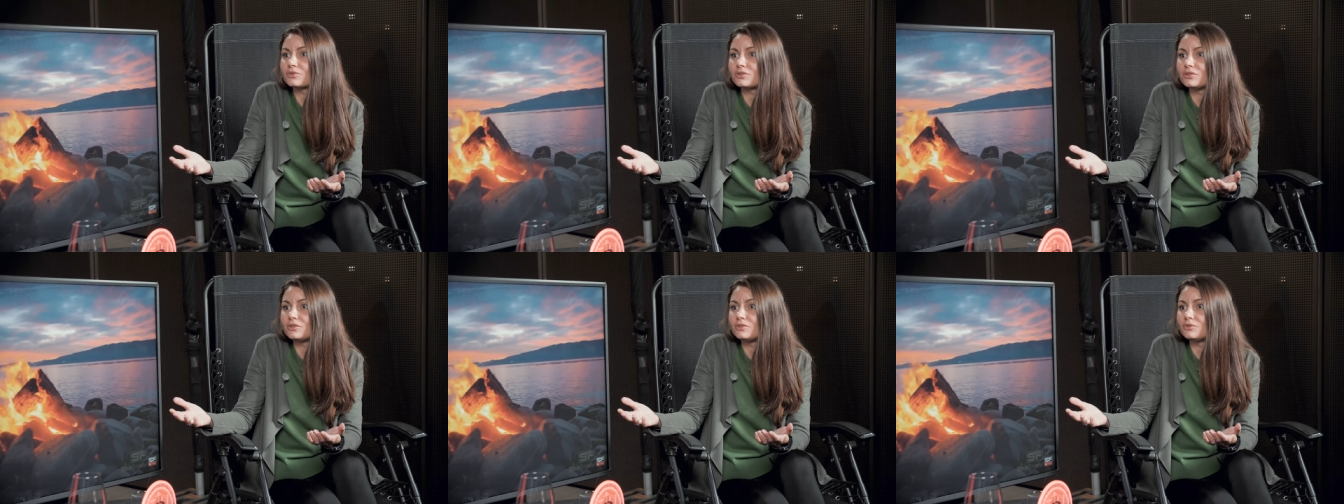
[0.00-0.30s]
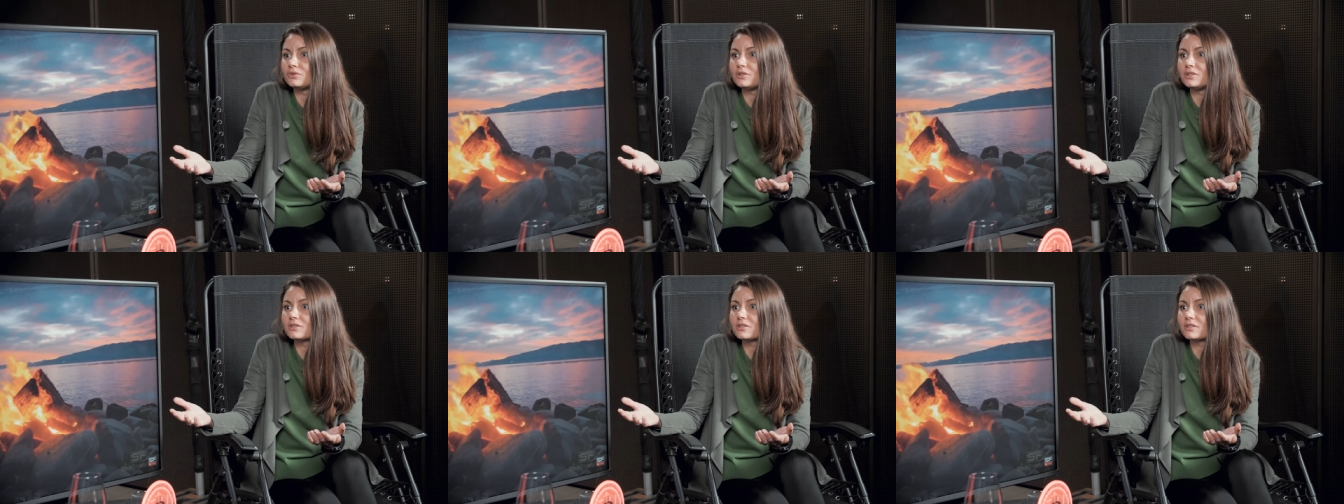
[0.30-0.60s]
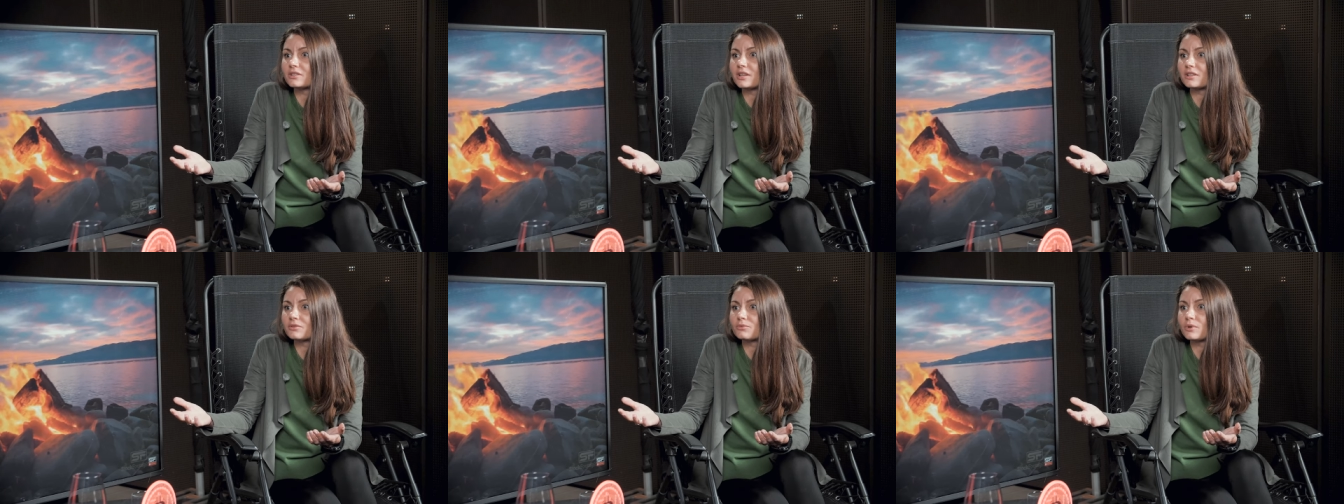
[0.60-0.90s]
to the new
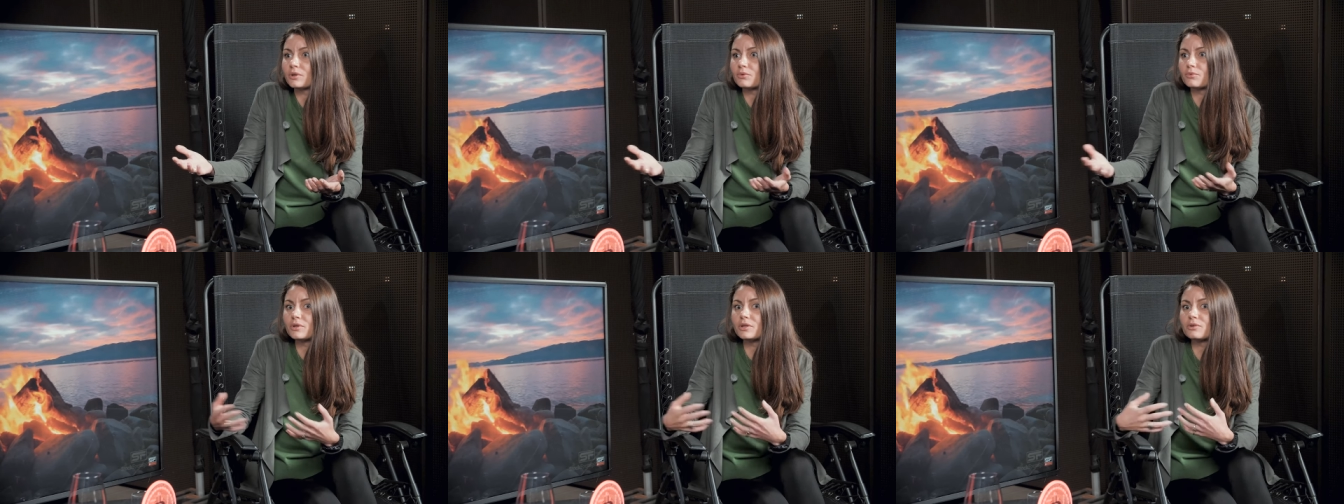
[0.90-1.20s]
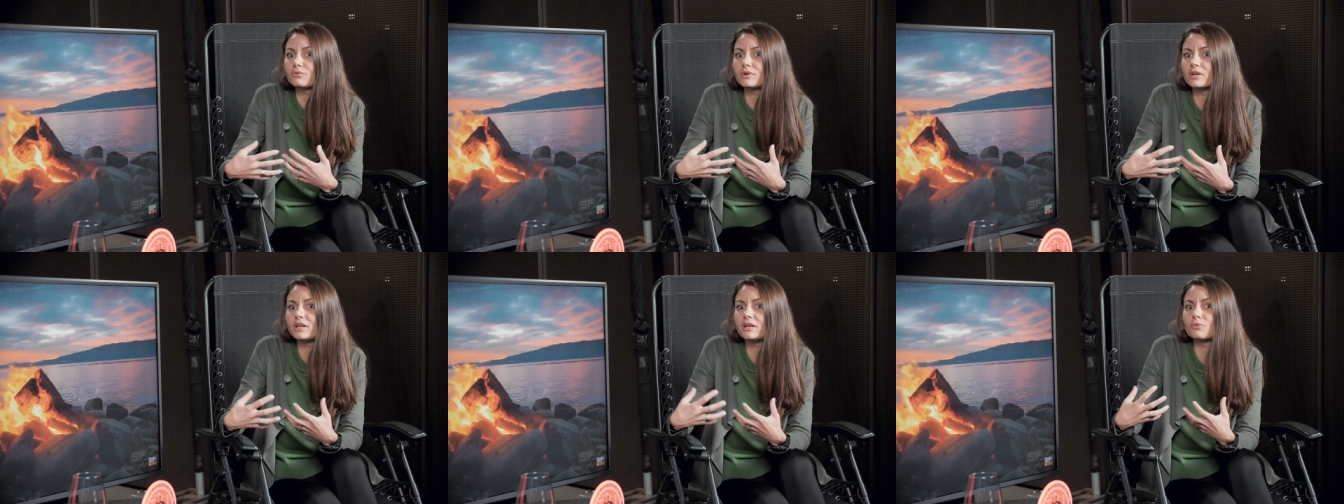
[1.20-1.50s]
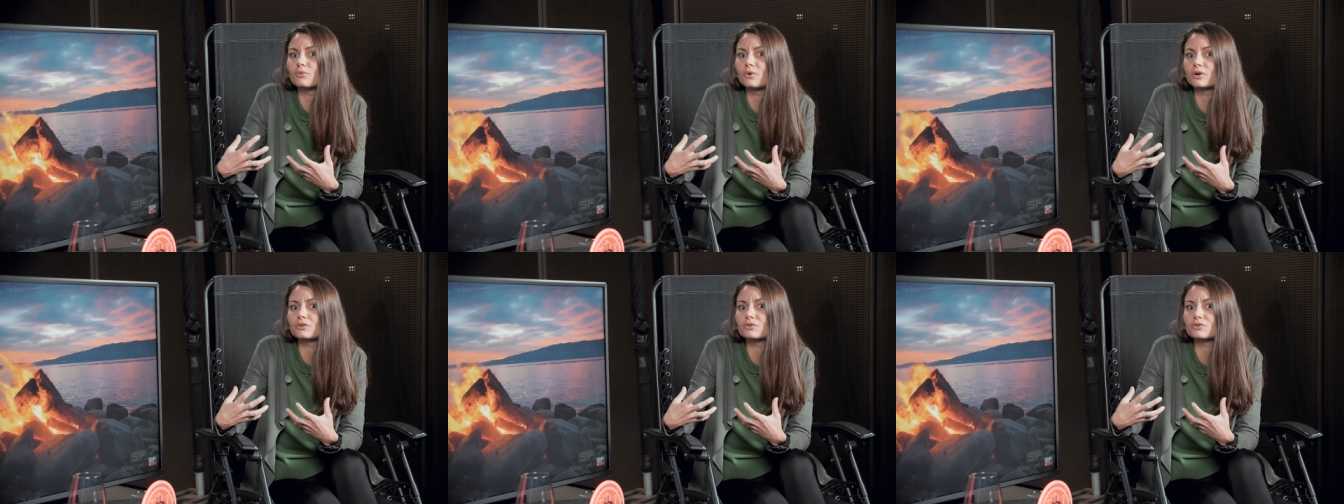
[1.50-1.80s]
Internet where we
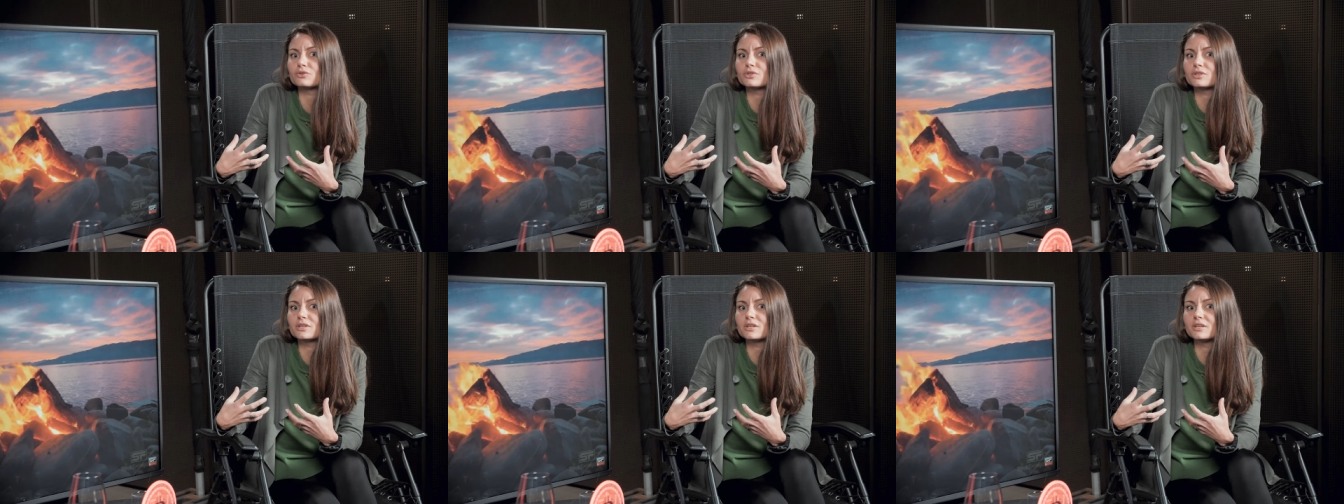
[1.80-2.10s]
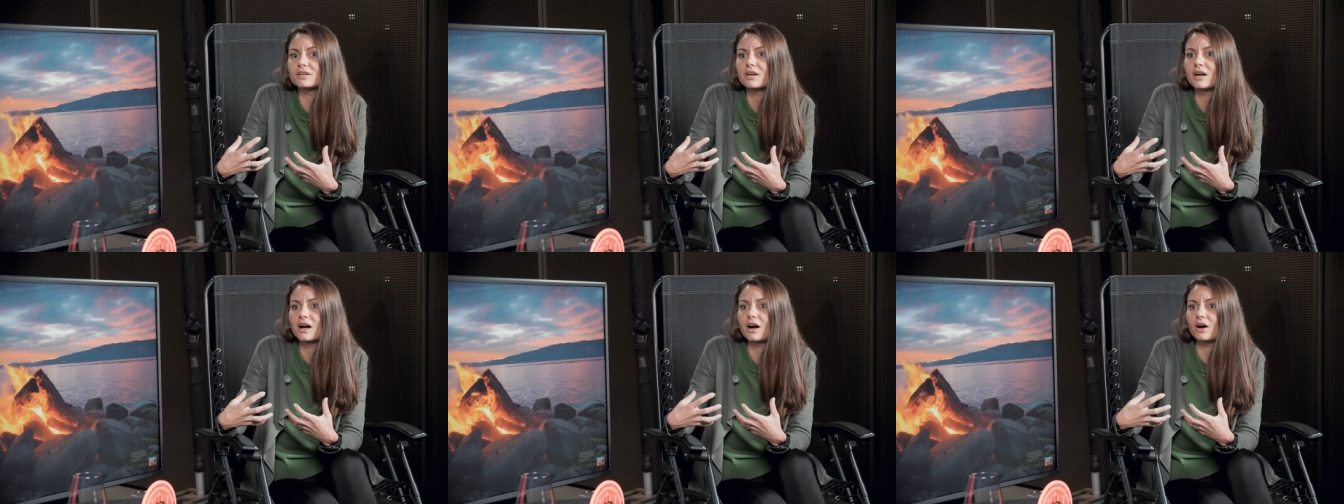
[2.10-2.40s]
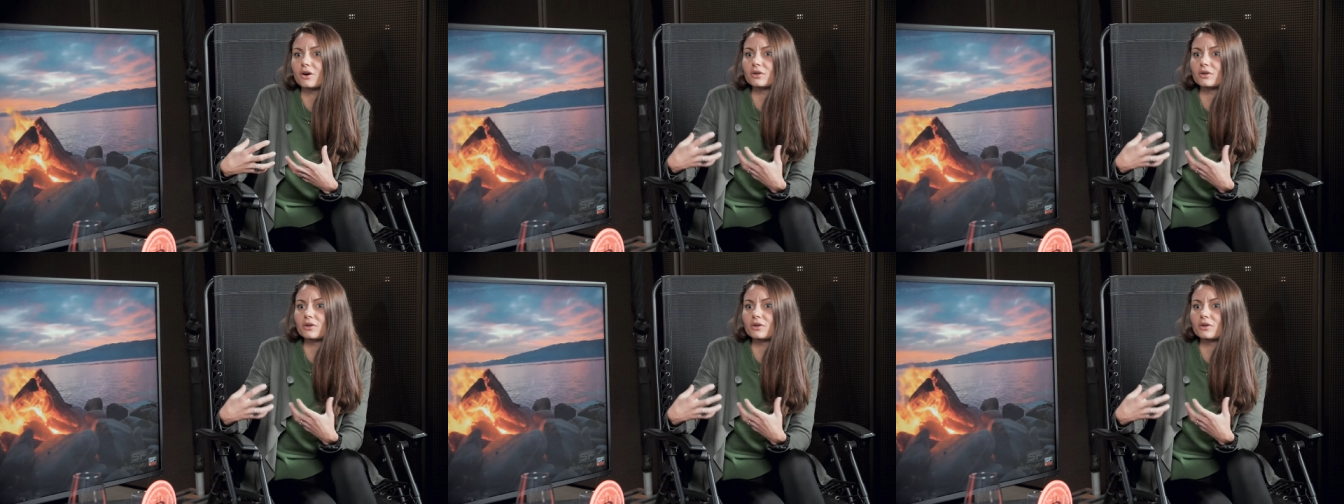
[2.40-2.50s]
really want to see